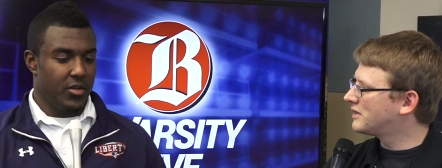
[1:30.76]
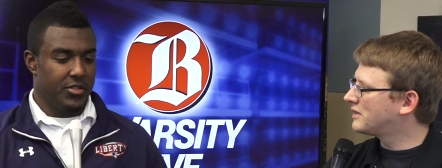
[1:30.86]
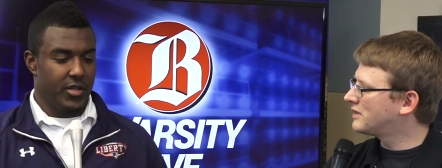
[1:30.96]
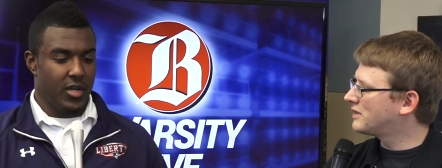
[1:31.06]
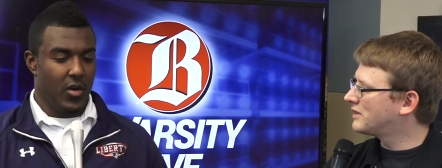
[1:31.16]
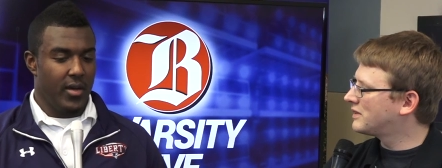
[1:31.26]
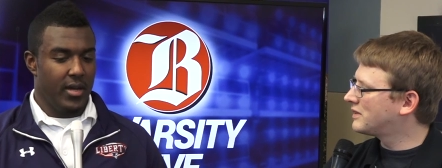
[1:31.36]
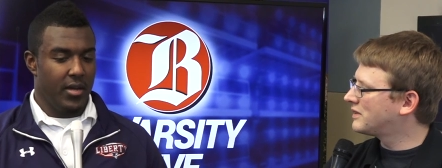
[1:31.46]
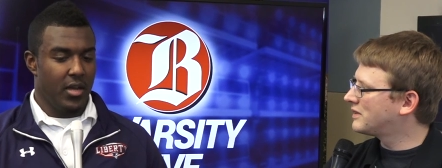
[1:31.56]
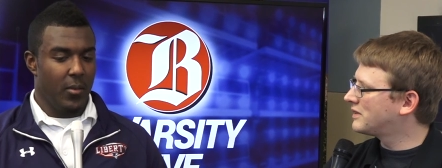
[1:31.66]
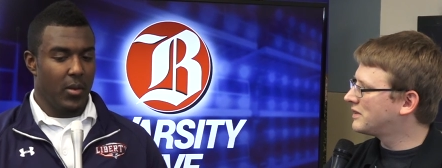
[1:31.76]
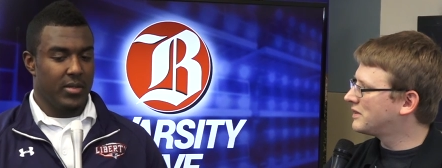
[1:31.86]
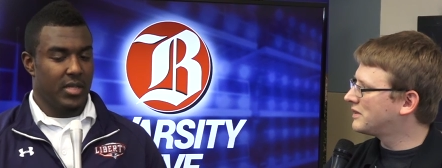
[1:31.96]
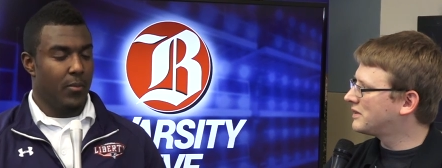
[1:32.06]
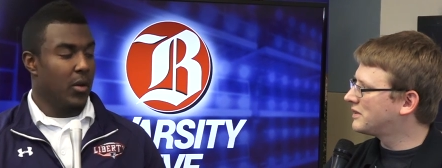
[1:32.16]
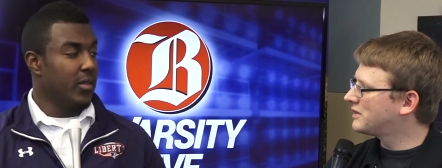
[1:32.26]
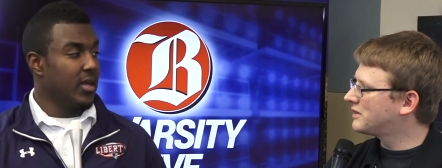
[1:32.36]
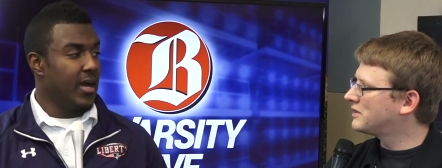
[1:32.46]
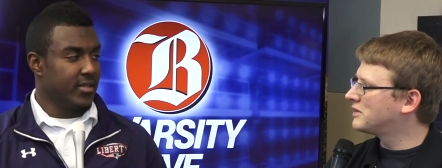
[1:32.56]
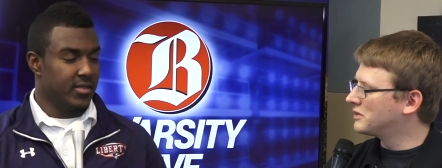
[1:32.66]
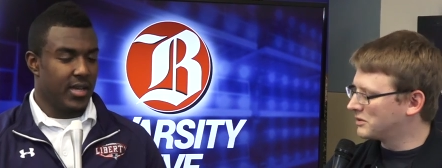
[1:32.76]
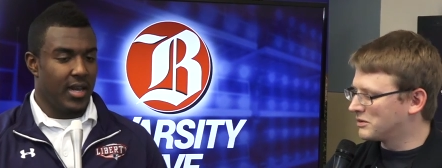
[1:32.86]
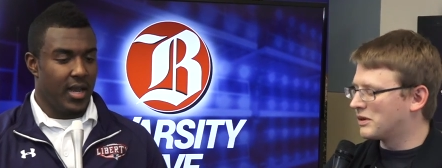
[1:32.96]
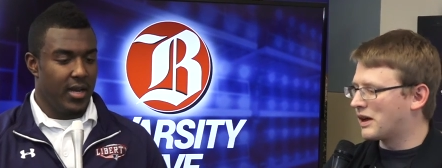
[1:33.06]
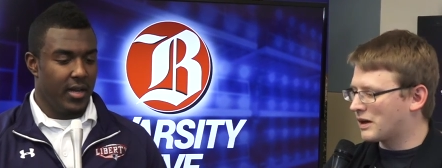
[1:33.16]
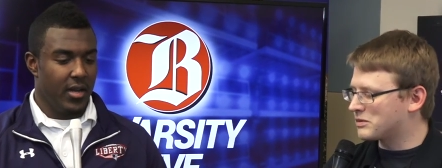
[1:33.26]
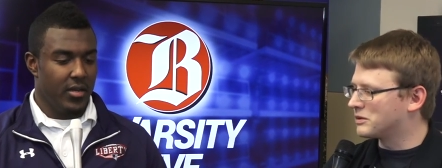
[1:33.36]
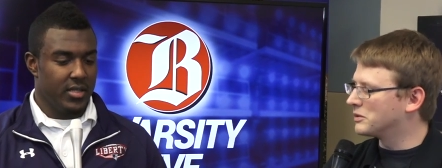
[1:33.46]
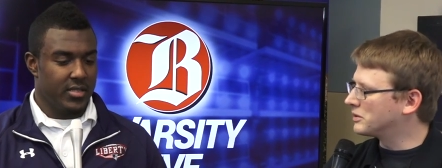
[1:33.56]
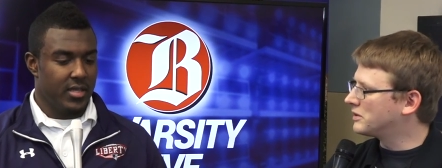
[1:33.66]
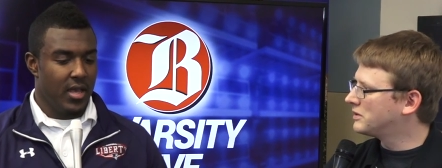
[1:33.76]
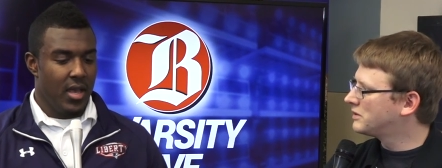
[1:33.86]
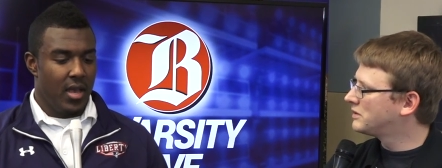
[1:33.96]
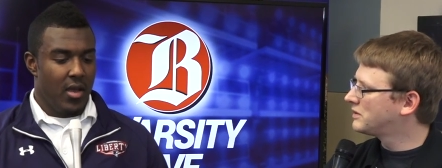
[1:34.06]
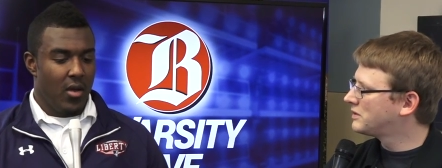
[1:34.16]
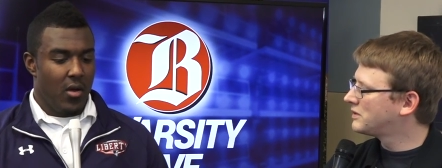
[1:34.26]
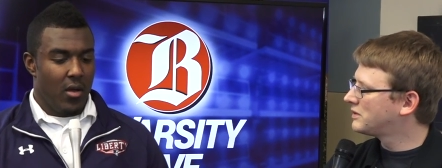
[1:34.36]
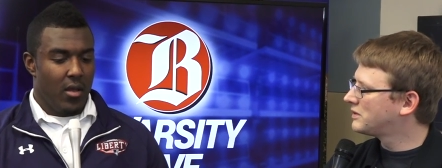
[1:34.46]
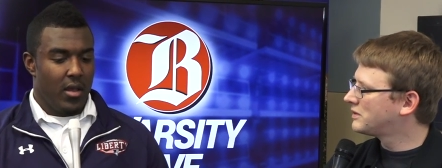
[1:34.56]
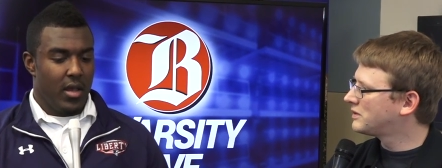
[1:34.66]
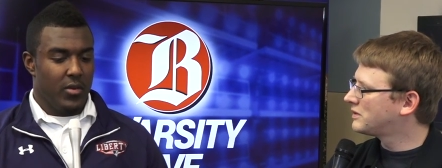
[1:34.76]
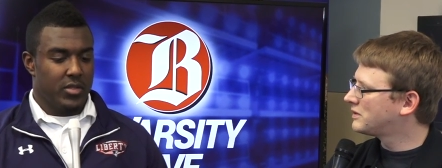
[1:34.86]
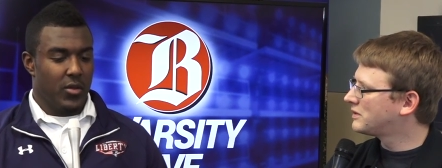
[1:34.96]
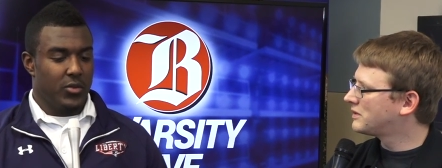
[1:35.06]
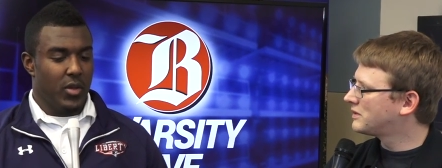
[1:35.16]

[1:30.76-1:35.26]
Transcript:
Speaker 1: third string go in, and you know, be able to celebrate with the guys on the sideline, and Absolutely. you know, just it was it